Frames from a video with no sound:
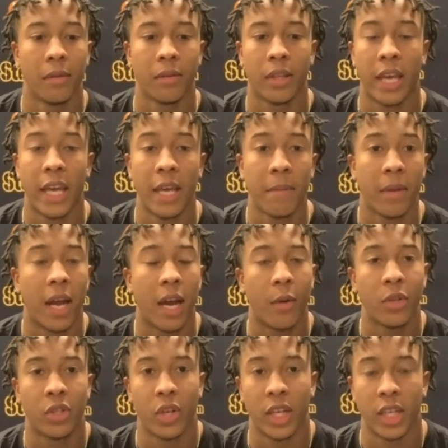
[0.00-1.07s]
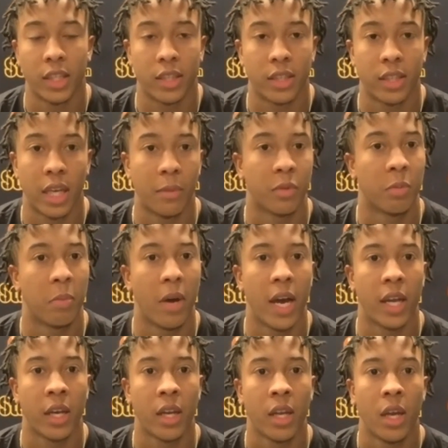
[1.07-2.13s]
Cam and I we trained at the same
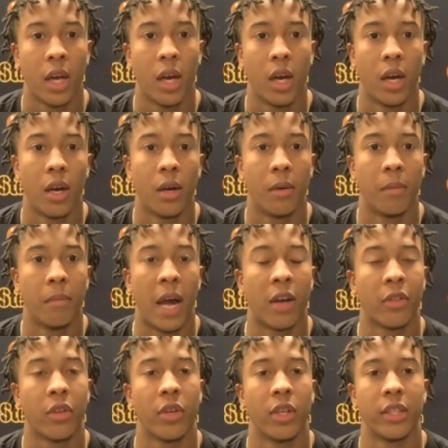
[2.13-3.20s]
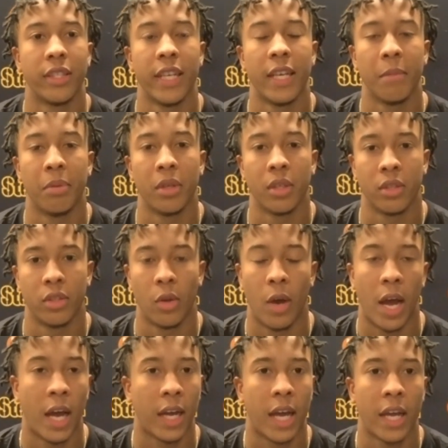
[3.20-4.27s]
spot um, out there in Tampa, so
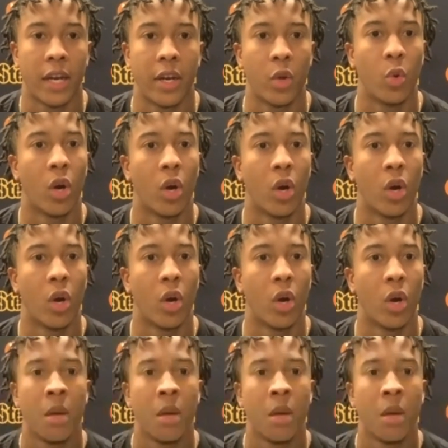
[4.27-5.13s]
I, I kind of knew of him